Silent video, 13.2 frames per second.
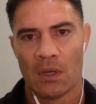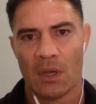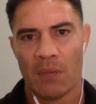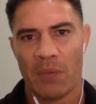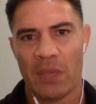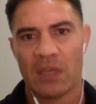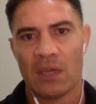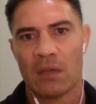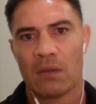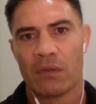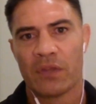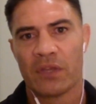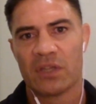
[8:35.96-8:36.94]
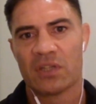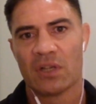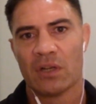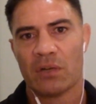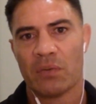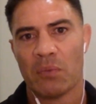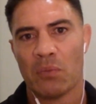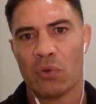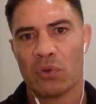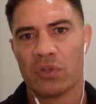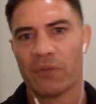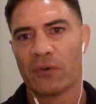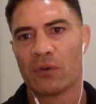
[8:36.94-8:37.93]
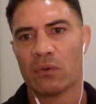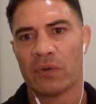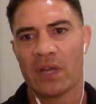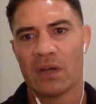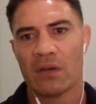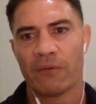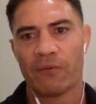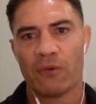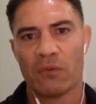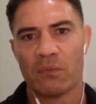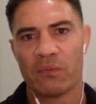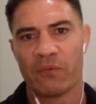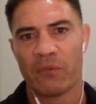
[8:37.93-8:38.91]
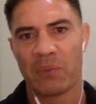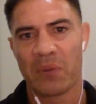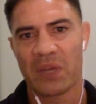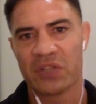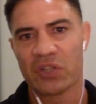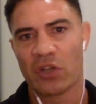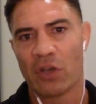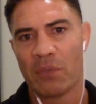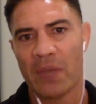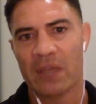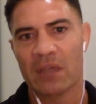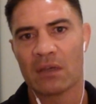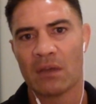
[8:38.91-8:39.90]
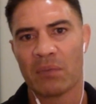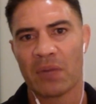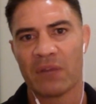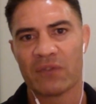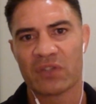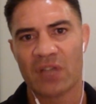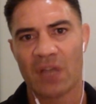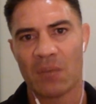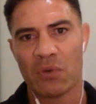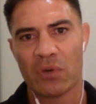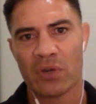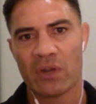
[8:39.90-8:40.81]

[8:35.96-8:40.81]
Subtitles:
are making things a little bit more difficult now for players to go back and play for Samoa.